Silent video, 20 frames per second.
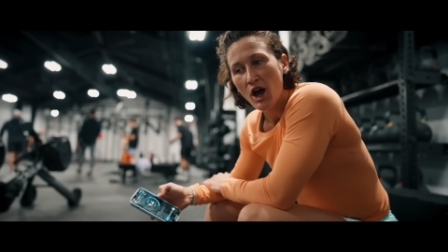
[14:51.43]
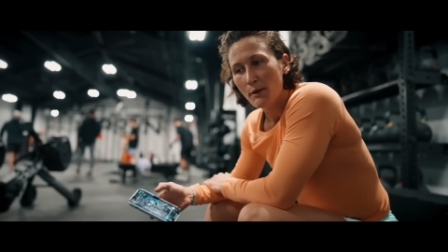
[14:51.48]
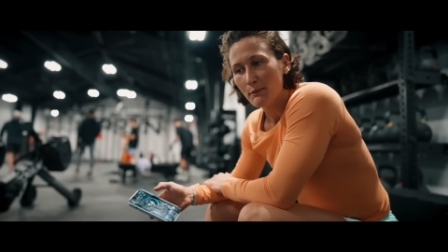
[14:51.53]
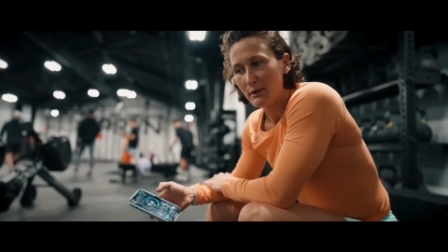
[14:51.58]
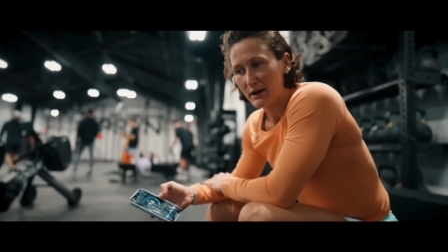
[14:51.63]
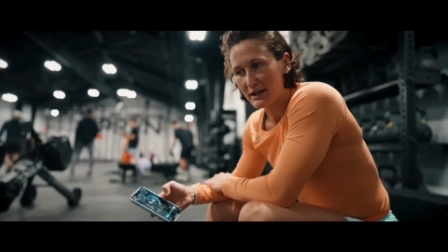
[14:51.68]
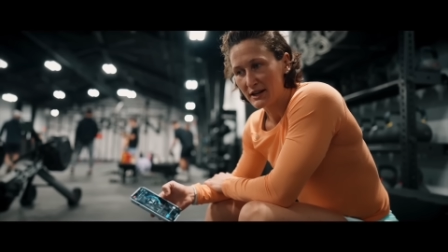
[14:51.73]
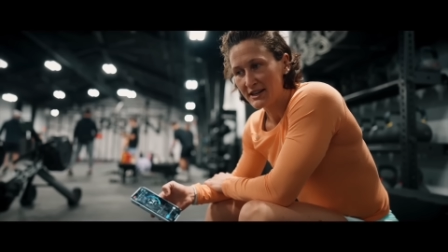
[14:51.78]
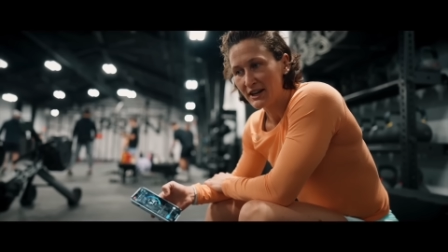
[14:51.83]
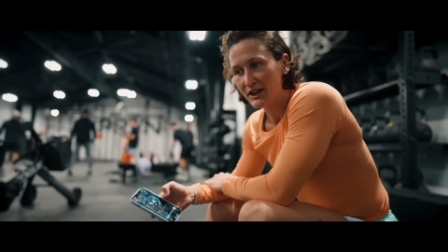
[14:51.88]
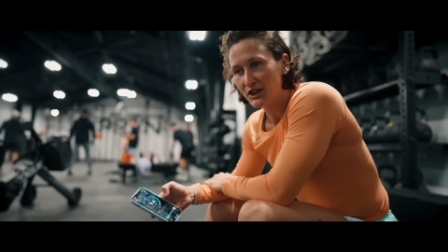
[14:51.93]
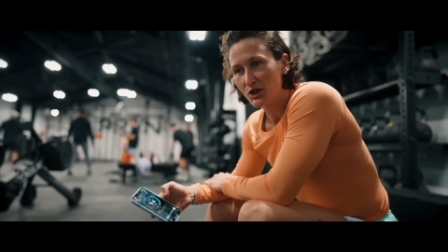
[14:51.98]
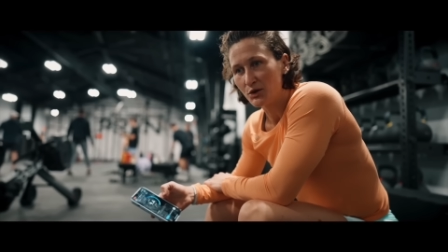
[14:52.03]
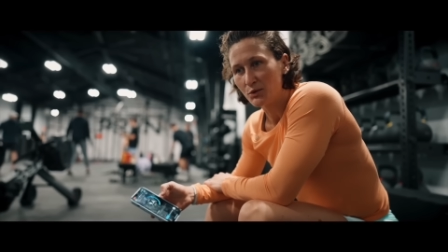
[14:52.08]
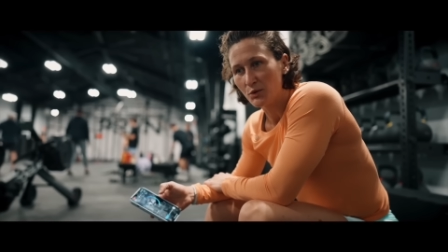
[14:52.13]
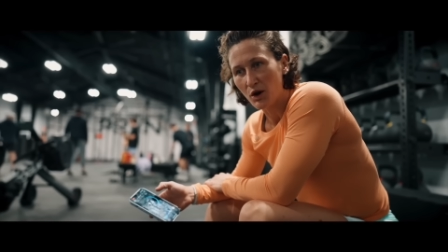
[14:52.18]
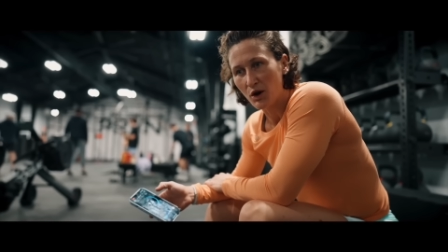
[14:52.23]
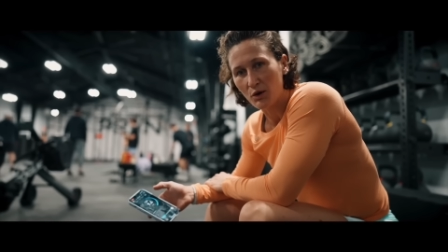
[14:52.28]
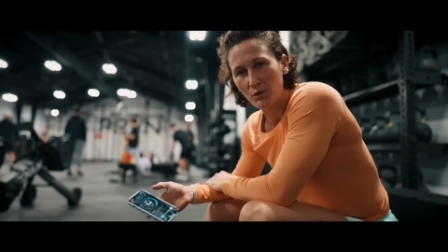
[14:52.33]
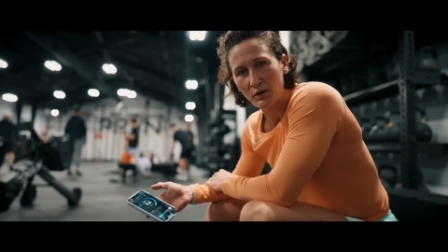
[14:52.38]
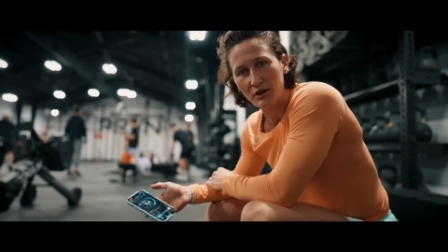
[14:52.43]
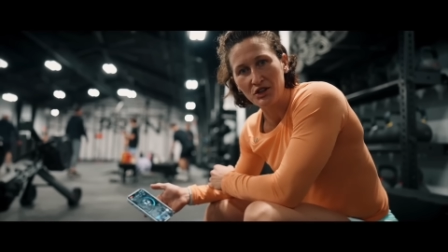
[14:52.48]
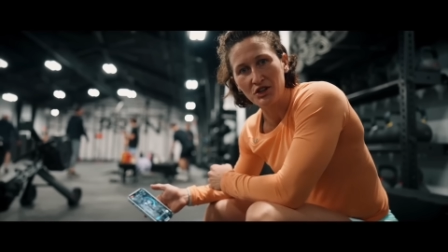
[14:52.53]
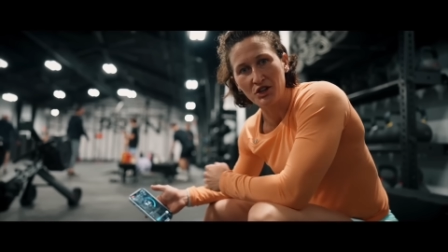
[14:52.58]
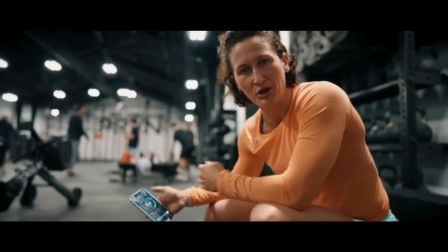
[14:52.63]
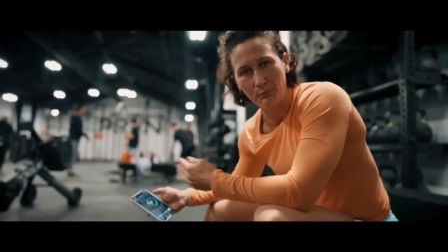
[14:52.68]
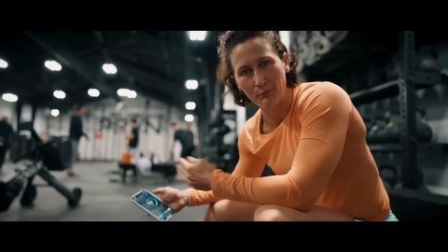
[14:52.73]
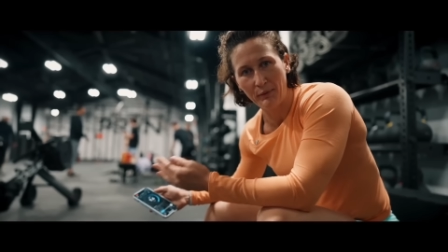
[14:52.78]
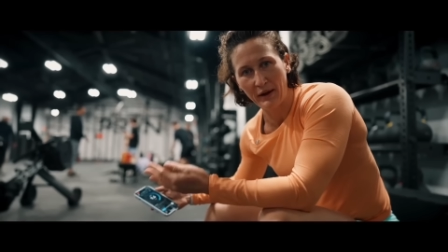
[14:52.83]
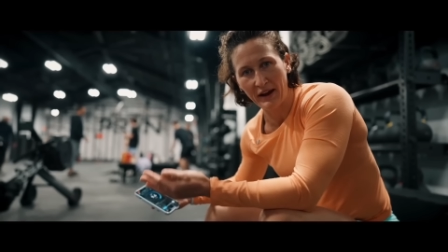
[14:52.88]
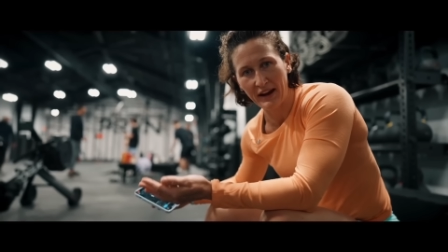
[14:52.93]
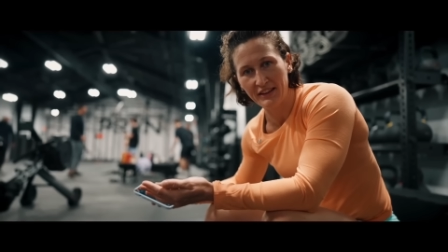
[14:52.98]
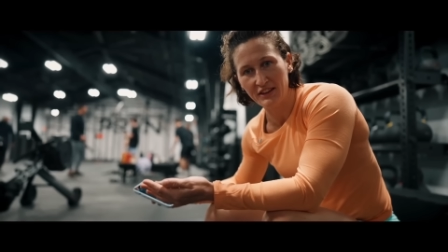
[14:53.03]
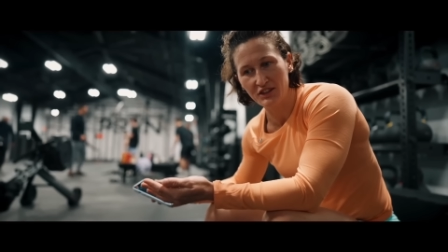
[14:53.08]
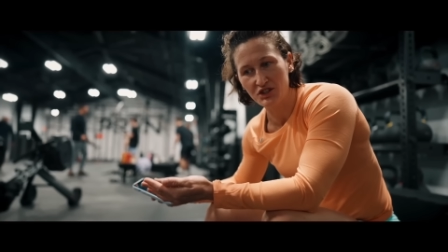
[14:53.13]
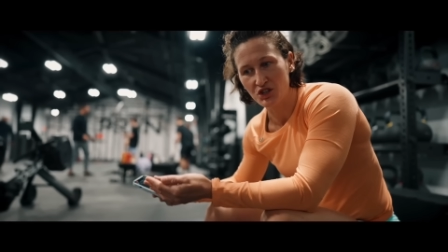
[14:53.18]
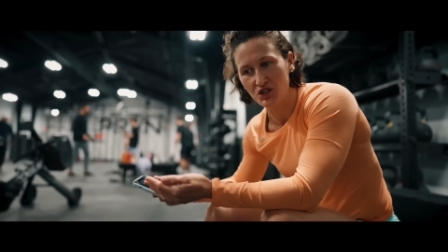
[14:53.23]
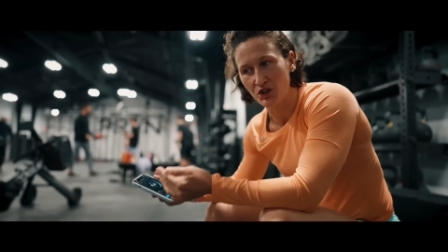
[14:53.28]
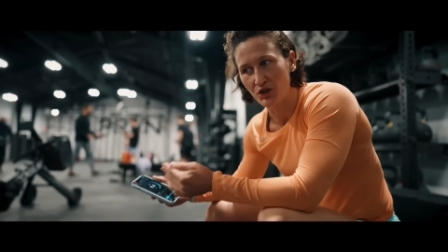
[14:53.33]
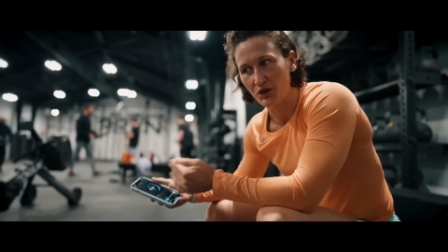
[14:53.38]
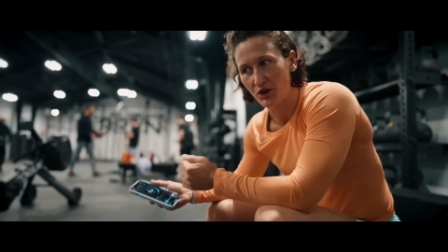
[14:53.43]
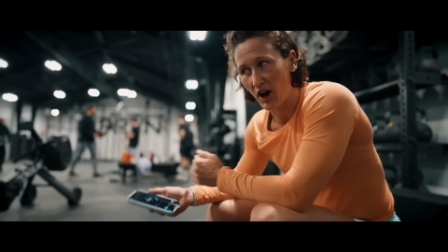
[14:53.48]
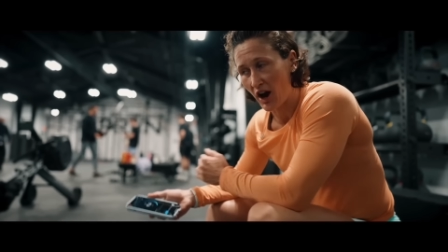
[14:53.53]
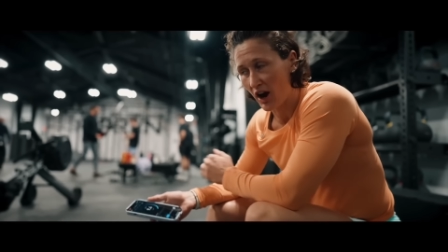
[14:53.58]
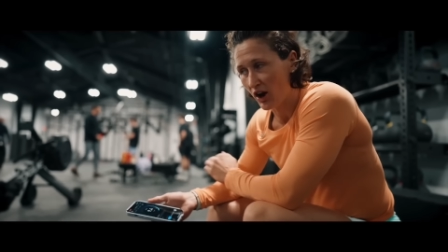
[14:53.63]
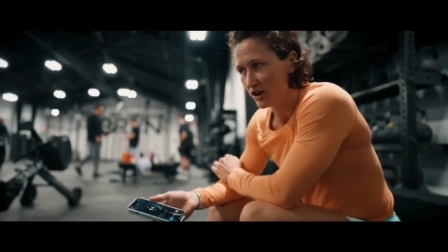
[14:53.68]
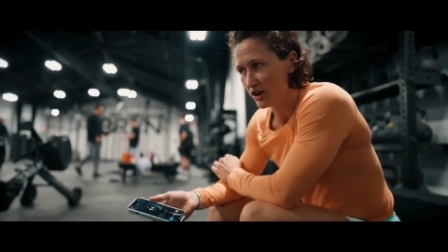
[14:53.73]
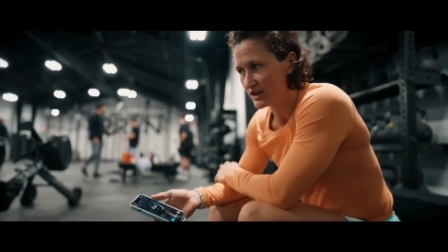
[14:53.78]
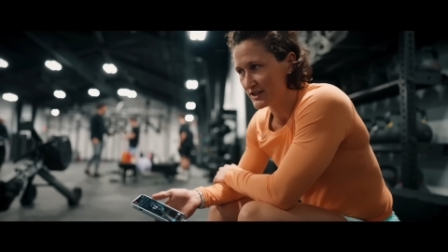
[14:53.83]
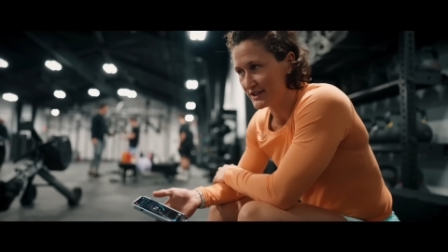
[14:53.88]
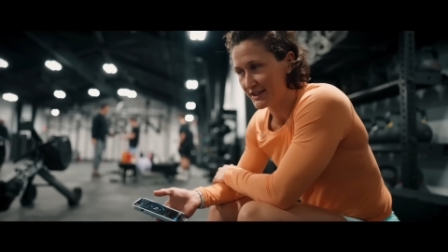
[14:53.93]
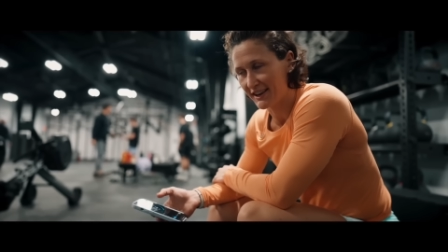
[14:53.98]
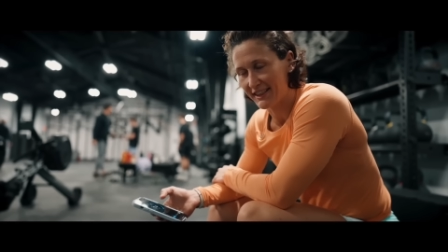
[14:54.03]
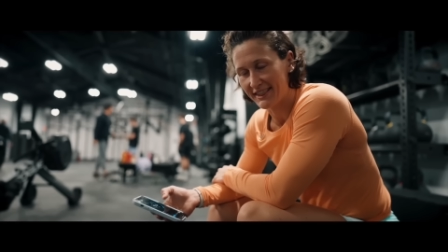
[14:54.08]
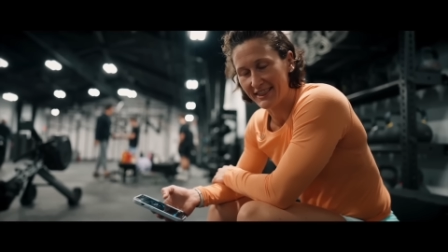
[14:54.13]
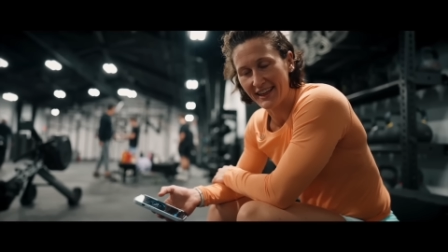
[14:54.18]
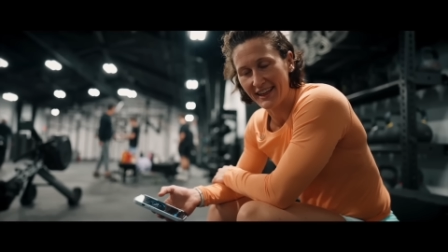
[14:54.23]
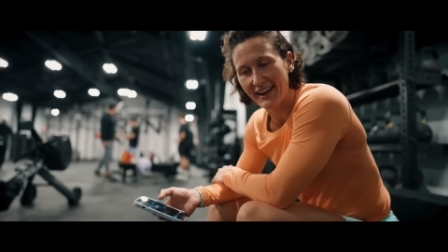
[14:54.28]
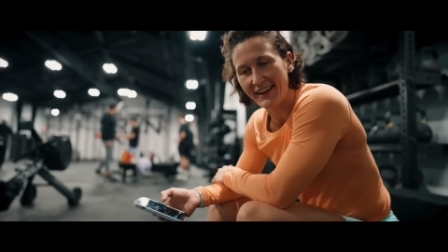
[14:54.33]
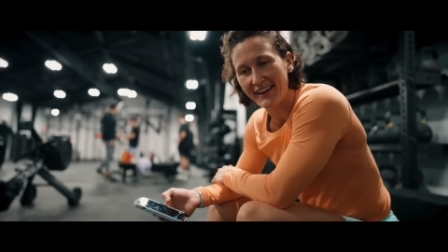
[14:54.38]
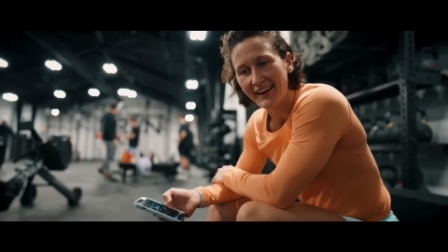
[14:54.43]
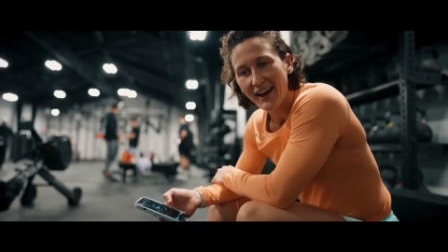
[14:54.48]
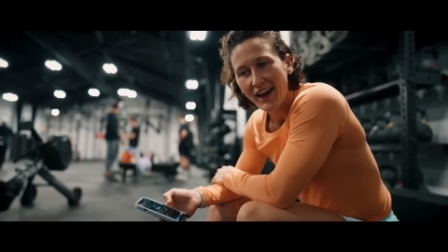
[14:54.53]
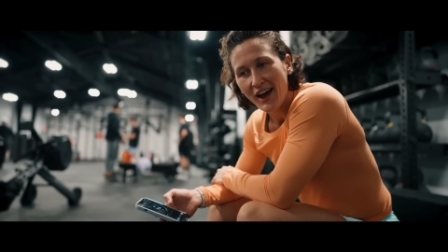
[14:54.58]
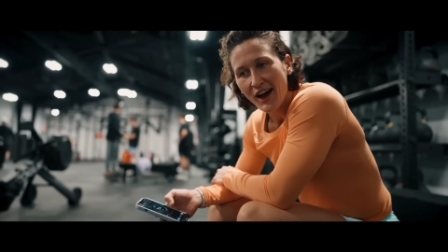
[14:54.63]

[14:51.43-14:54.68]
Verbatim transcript: But I tell you what, when you compare the two, I honestly think